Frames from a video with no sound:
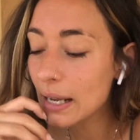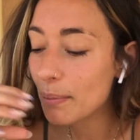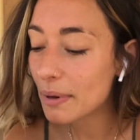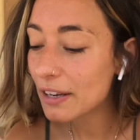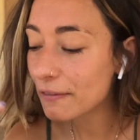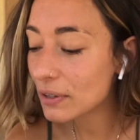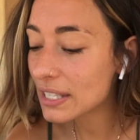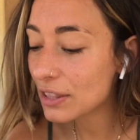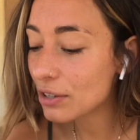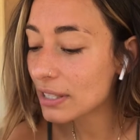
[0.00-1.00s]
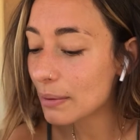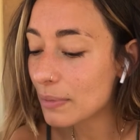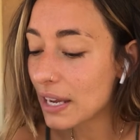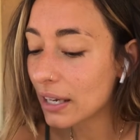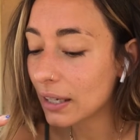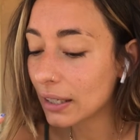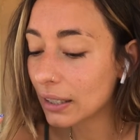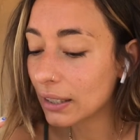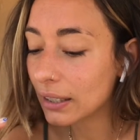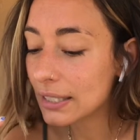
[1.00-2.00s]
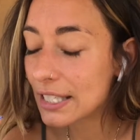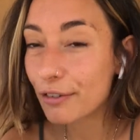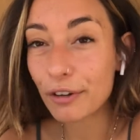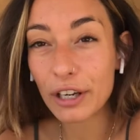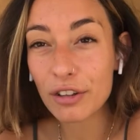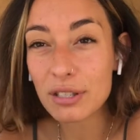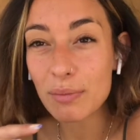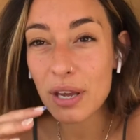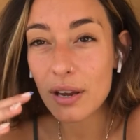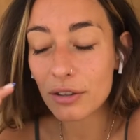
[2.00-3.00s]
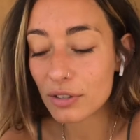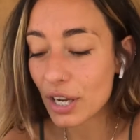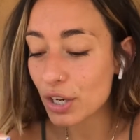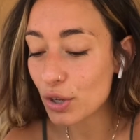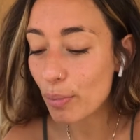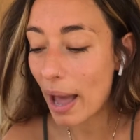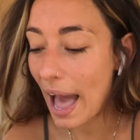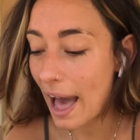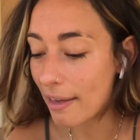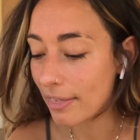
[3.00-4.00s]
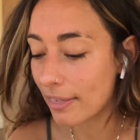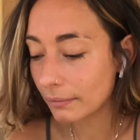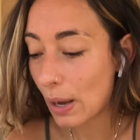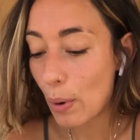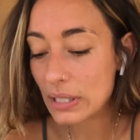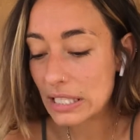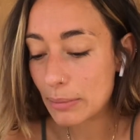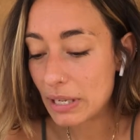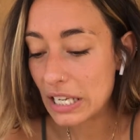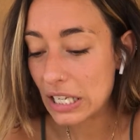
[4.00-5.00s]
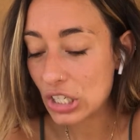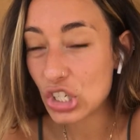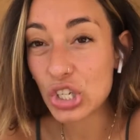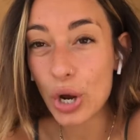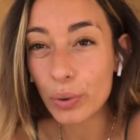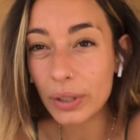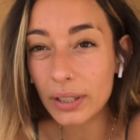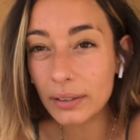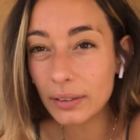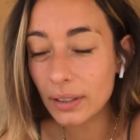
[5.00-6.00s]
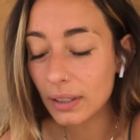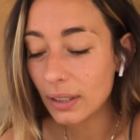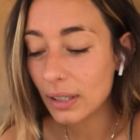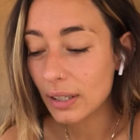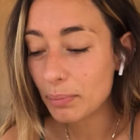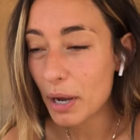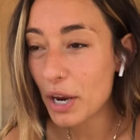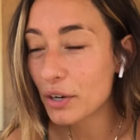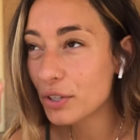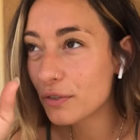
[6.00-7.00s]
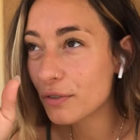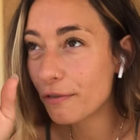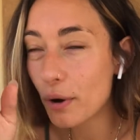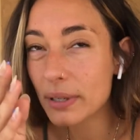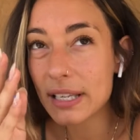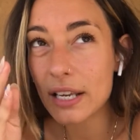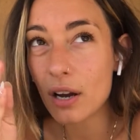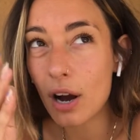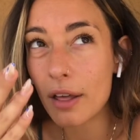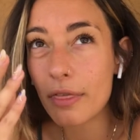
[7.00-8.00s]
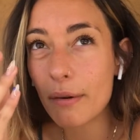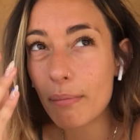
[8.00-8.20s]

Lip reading: But it feels like there's something different here. There's like a new path that wants to be shown, but you're focusing on the